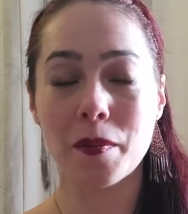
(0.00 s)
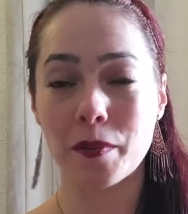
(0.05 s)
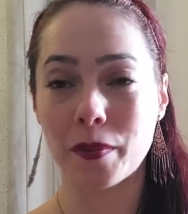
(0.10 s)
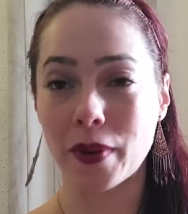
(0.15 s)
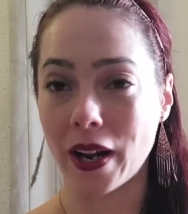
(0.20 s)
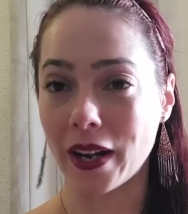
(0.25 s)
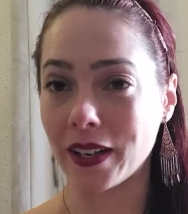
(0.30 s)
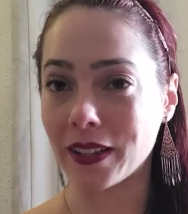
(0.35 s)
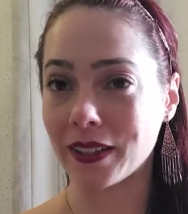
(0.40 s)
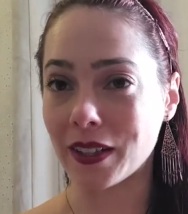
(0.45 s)

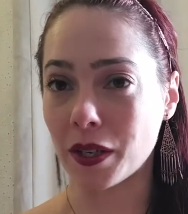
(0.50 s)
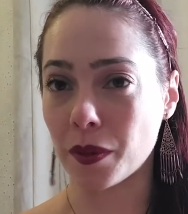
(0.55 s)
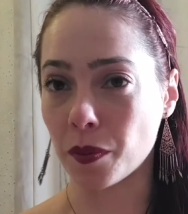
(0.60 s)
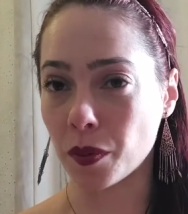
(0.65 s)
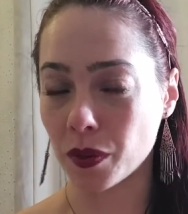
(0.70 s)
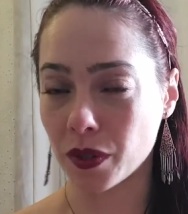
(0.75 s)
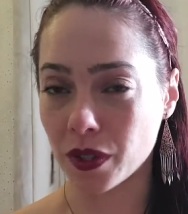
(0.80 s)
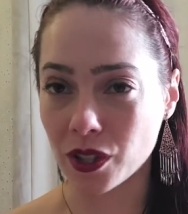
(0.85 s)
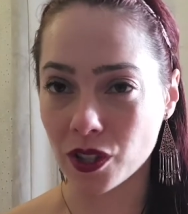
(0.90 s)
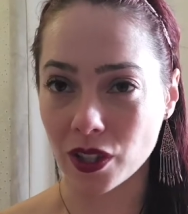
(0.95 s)
planetary
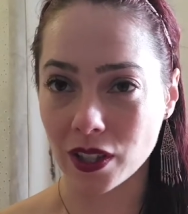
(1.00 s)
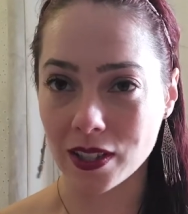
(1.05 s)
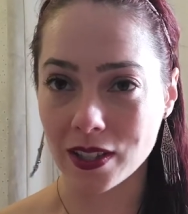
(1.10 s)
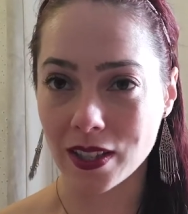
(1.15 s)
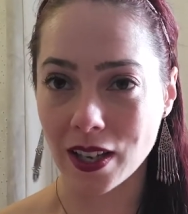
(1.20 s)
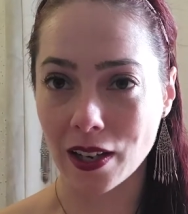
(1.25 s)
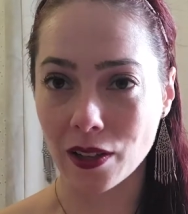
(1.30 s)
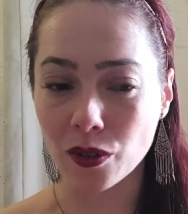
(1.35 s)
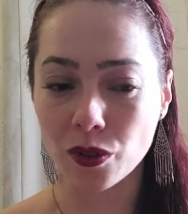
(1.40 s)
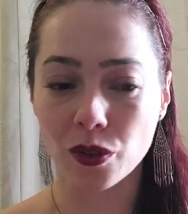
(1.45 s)
positions
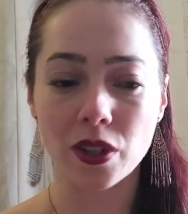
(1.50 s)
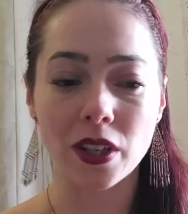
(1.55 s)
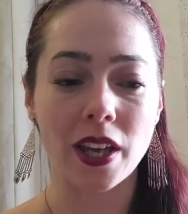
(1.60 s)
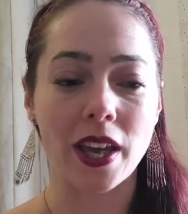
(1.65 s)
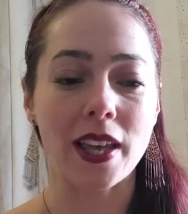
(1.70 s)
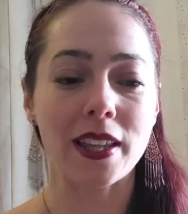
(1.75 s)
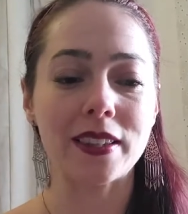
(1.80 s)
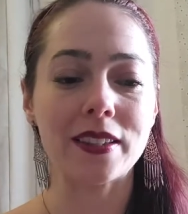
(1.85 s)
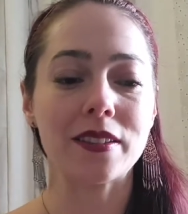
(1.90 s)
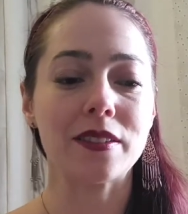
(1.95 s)
I look
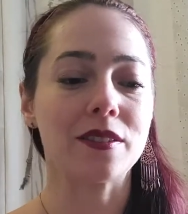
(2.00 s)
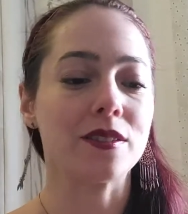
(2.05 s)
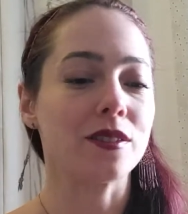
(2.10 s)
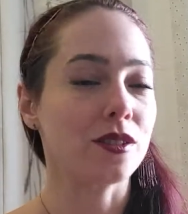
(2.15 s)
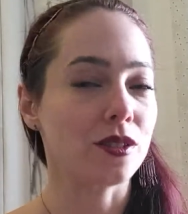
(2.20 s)
at